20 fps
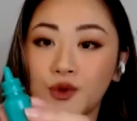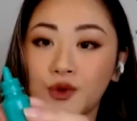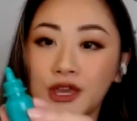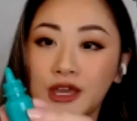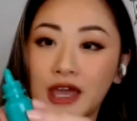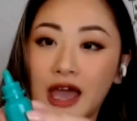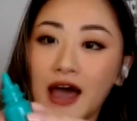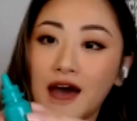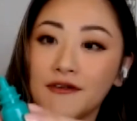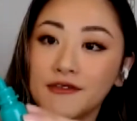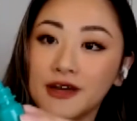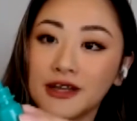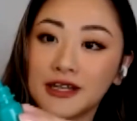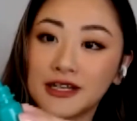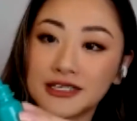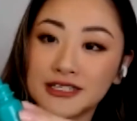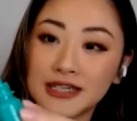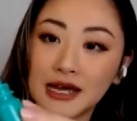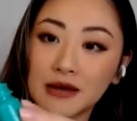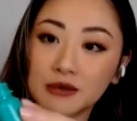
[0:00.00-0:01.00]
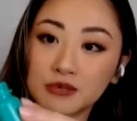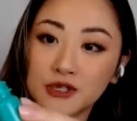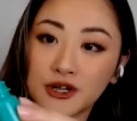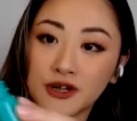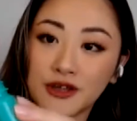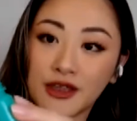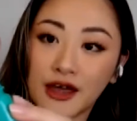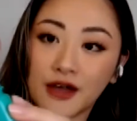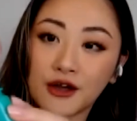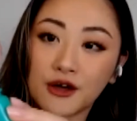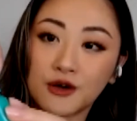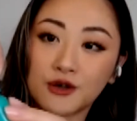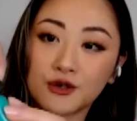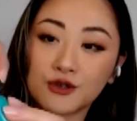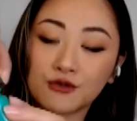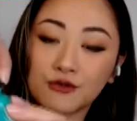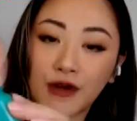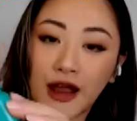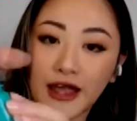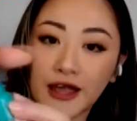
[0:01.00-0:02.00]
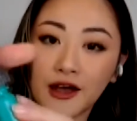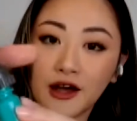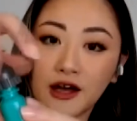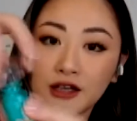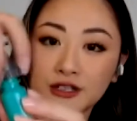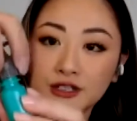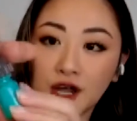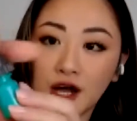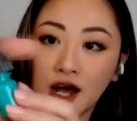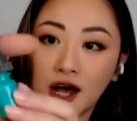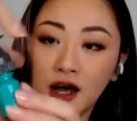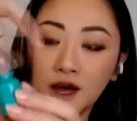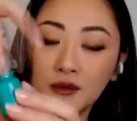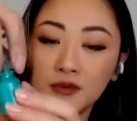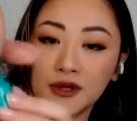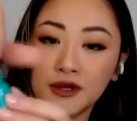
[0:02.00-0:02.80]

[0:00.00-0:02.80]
we have an adapter that goes right on top